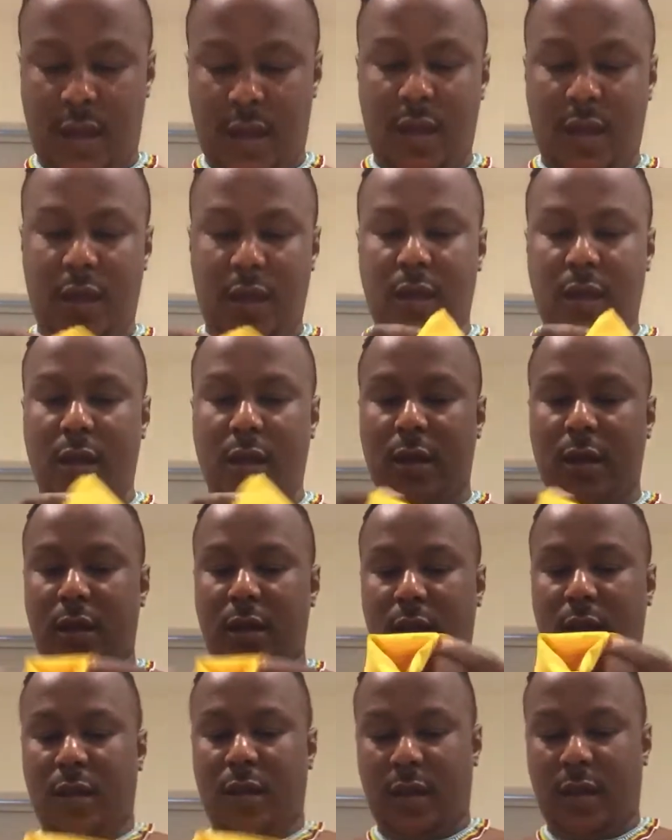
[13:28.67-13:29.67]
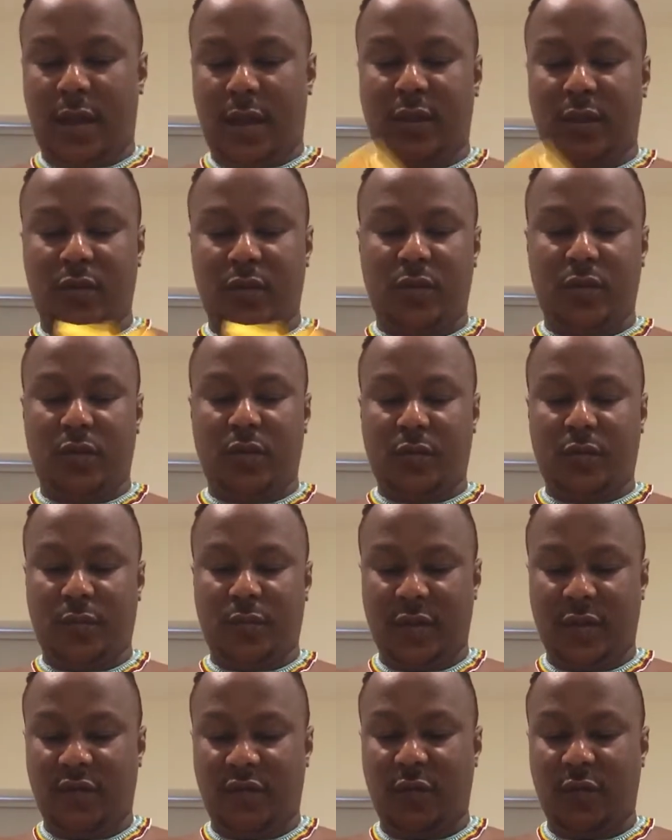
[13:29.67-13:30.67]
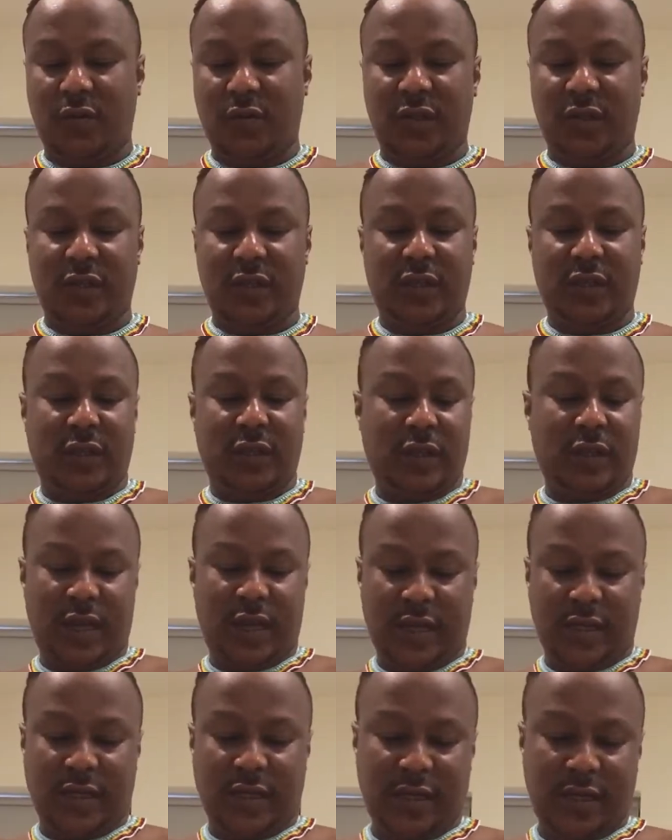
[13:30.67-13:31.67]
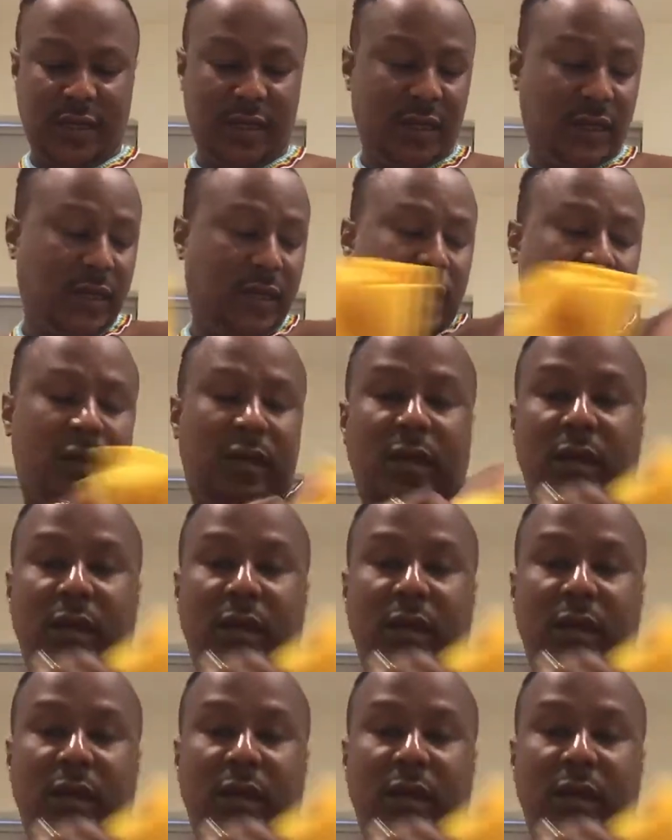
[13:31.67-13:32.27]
I don't know, they fold it nicely